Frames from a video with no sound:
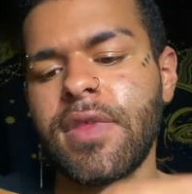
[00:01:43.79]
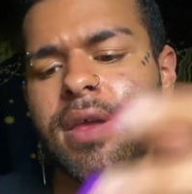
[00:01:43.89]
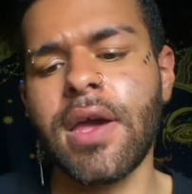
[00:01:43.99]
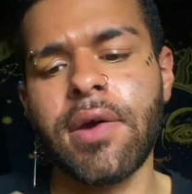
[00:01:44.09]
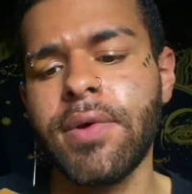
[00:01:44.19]

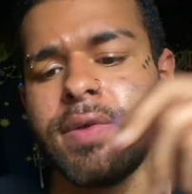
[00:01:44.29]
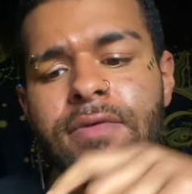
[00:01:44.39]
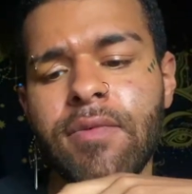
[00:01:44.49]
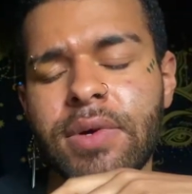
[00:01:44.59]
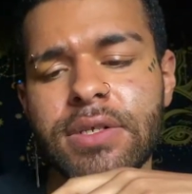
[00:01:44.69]
how do you
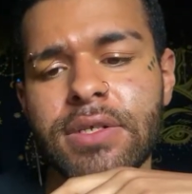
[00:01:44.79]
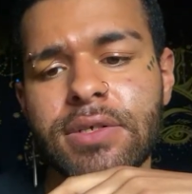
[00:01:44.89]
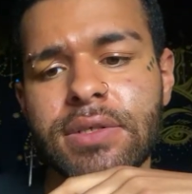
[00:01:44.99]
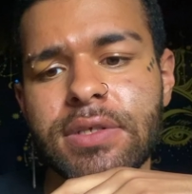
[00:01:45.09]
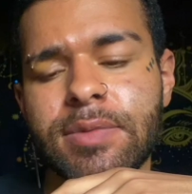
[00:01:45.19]
even want to
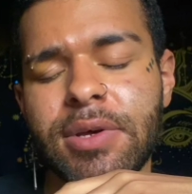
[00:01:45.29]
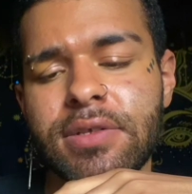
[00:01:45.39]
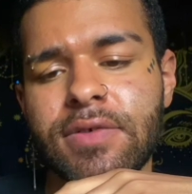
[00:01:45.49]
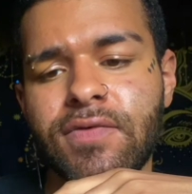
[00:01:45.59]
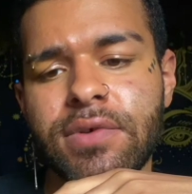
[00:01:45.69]
start this
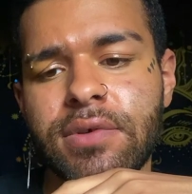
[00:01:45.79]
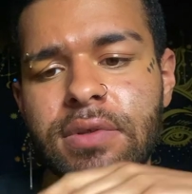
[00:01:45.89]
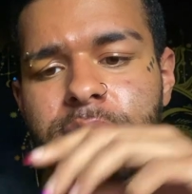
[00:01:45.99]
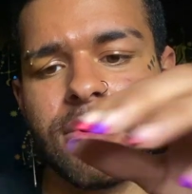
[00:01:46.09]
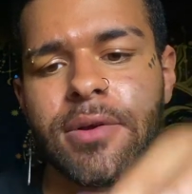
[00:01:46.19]
puzzle for you,
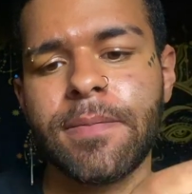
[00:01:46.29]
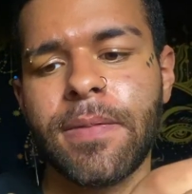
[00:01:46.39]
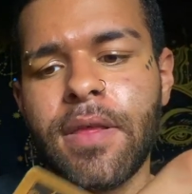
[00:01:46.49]
Libra?